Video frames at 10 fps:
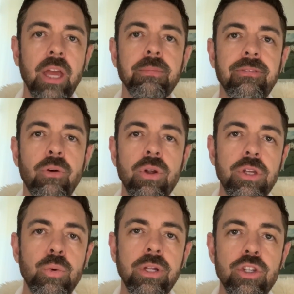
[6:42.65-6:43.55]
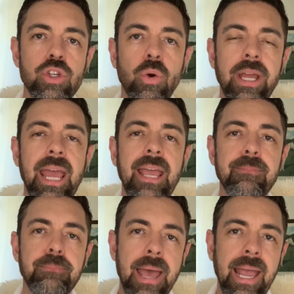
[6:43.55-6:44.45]
before you enjoy a
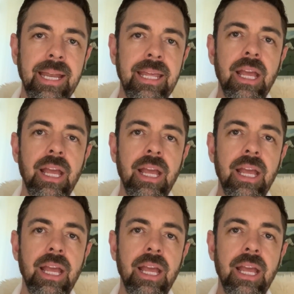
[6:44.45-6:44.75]
penny